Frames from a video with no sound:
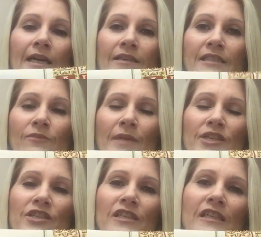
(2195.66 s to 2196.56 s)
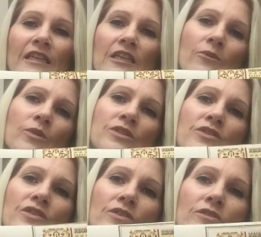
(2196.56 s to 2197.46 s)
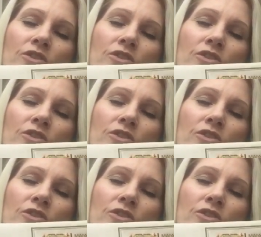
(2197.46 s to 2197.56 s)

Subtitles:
And I did mention in there that I wasn't so